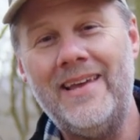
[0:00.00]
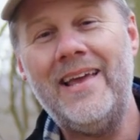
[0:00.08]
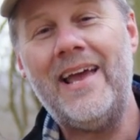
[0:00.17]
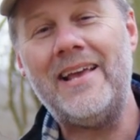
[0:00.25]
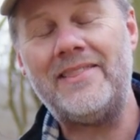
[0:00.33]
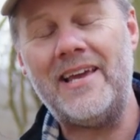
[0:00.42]

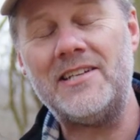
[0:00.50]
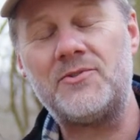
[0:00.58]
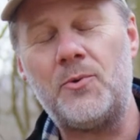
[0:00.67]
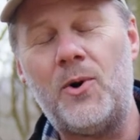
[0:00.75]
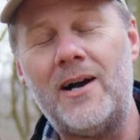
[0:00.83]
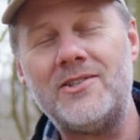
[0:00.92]
Hey, thanks for
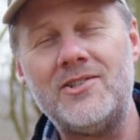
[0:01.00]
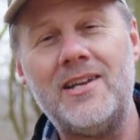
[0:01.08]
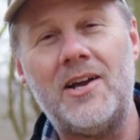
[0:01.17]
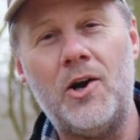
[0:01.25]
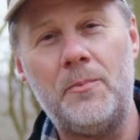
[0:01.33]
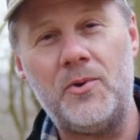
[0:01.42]
watching.
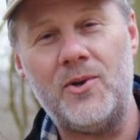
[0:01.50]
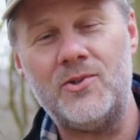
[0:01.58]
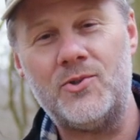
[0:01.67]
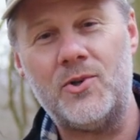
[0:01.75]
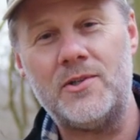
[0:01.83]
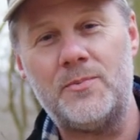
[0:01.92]
I hope you
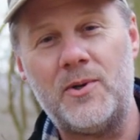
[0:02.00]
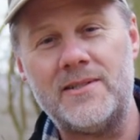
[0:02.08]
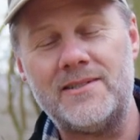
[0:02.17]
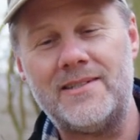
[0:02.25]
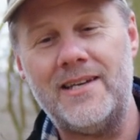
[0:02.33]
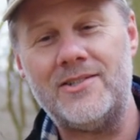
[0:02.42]
enjoyed your
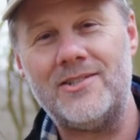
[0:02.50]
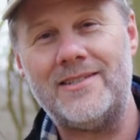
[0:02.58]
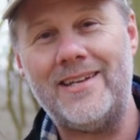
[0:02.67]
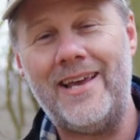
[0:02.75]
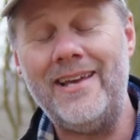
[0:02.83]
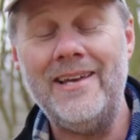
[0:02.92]
presentation
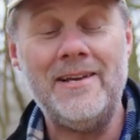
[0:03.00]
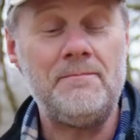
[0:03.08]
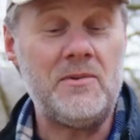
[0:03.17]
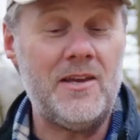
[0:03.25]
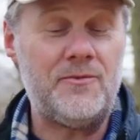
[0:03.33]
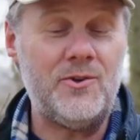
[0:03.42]
today.
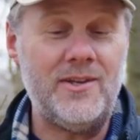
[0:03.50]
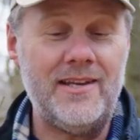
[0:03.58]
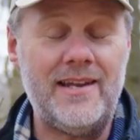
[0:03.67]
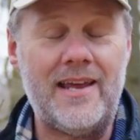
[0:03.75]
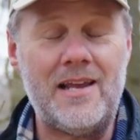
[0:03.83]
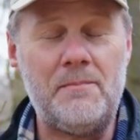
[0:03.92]
If you need
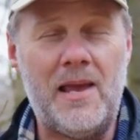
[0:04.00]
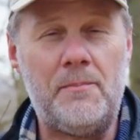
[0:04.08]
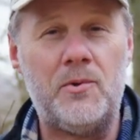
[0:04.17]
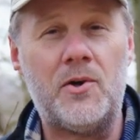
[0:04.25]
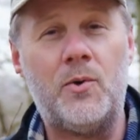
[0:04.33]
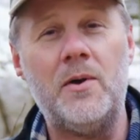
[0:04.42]
any
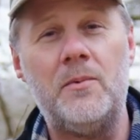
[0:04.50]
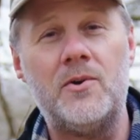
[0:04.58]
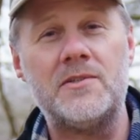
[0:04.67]
maple equipment or